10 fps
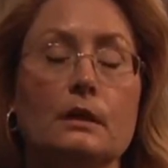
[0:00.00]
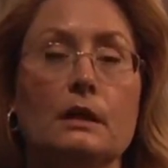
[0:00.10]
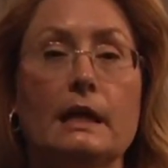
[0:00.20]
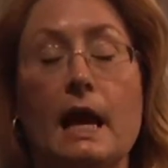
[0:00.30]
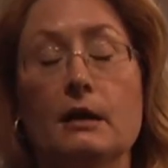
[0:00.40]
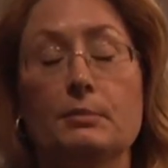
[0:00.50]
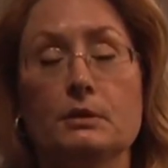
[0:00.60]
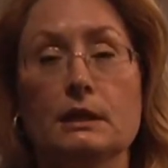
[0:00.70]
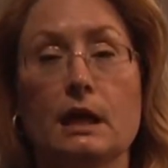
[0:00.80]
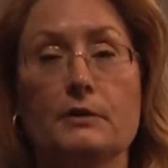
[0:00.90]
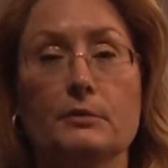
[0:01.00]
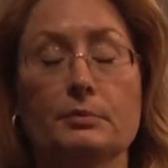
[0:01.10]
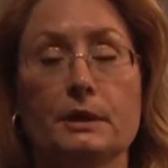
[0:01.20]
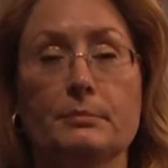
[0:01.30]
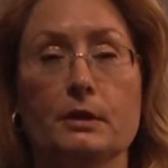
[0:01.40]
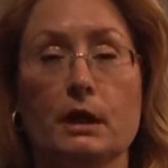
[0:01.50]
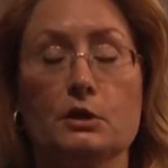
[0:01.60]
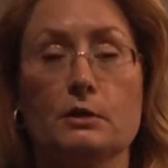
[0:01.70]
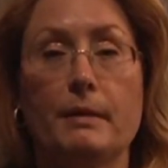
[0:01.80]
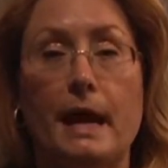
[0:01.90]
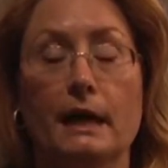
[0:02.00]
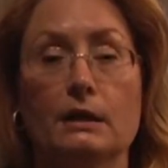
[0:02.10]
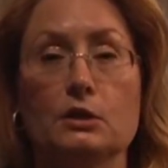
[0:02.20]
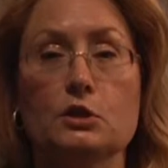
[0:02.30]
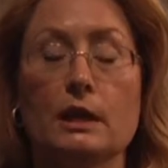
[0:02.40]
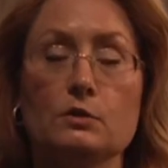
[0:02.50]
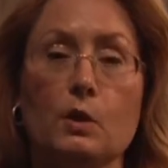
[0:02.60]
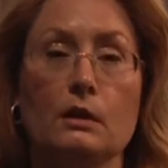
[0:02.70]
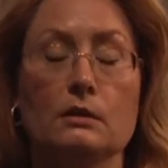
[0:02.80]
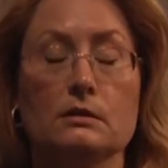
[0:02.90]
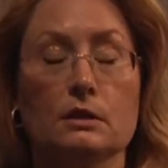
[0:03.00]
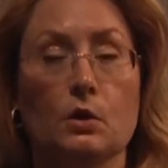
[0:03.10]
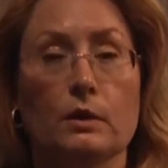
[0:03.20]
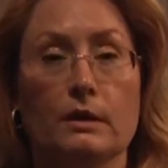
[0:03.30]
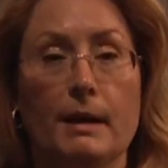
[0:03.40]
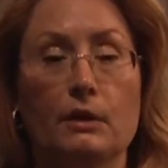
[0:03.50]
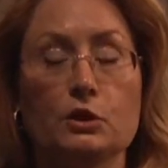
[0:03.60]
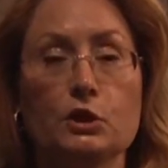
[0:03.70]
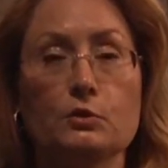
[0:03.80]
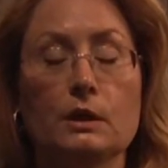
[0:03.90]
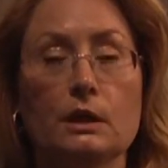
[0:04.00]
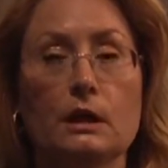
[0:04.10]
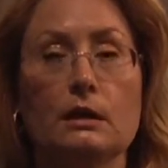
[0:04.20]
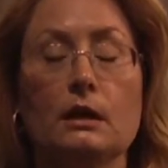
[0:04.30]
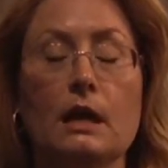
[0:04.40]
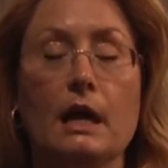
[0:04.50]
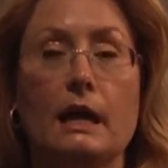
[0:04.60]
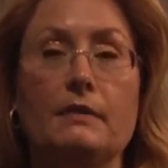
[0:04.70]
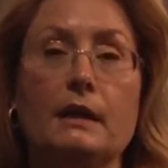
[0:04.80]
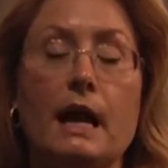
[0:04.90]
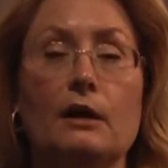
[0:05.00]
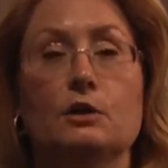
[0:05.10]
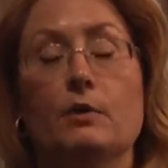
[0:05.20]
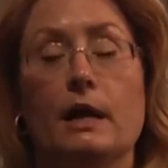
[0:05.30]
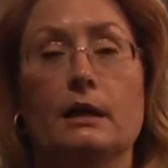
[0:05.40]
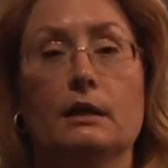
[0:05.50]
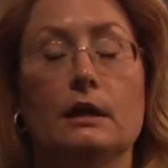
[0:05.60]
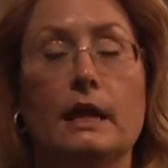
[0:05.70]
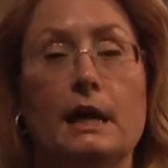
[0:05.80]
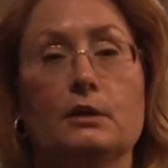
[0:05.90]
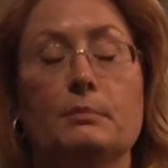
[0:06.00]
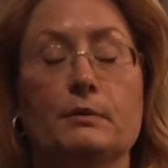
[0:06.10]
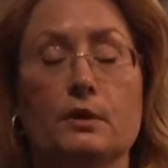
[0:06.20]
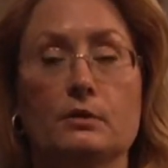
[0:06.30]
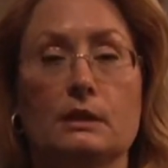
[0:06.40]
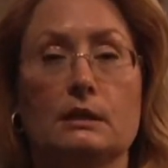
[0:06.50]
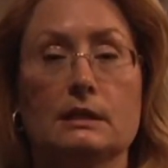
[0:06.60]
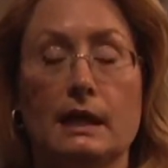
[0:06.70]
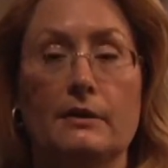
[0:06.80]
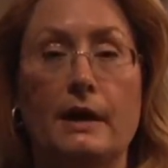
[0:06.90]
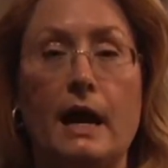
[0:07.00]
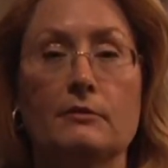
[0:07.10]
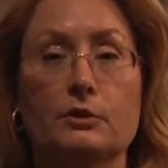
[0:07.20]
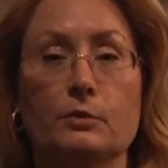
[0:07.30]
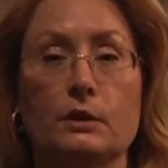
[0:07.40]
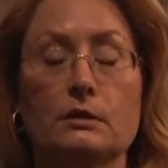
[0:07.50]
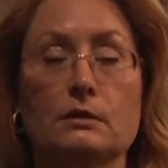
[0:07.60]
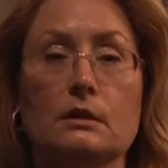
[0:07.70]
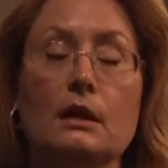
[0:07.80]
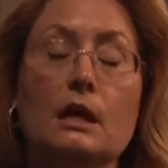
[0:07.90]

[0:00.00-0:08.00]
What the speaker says: And how to put together a pre-production package, as well as going about shooting it, and then how you edit and how you put those things together afterwards.